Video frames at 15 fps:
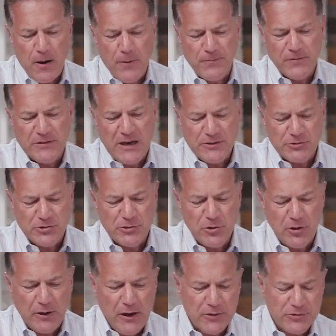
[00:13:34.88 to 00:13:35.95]
let's
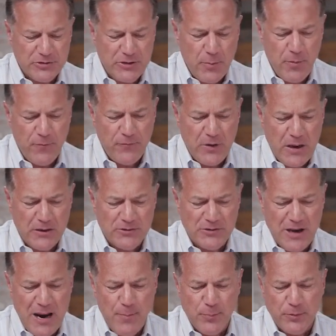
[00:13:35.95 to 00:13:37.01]
look at some
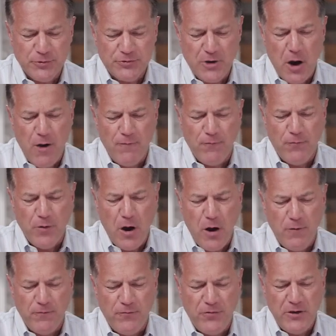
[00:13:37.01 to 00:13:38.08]
examples
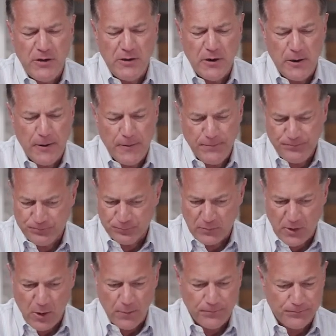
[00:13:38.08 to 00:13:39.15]
of the
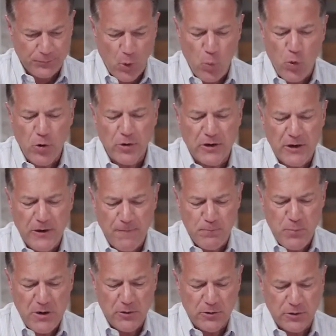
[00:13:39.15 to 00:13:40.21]
working of
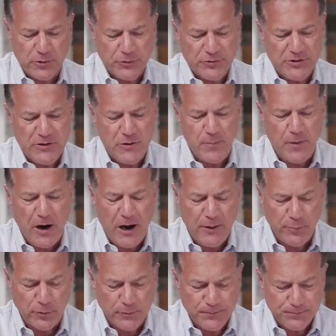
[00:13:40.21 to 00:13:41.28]
miracles in the
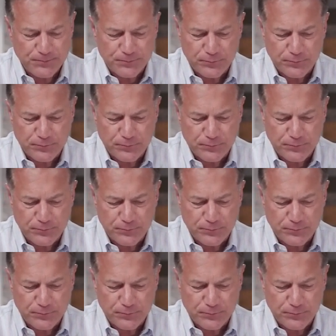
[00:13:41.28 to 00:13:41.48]
Bible.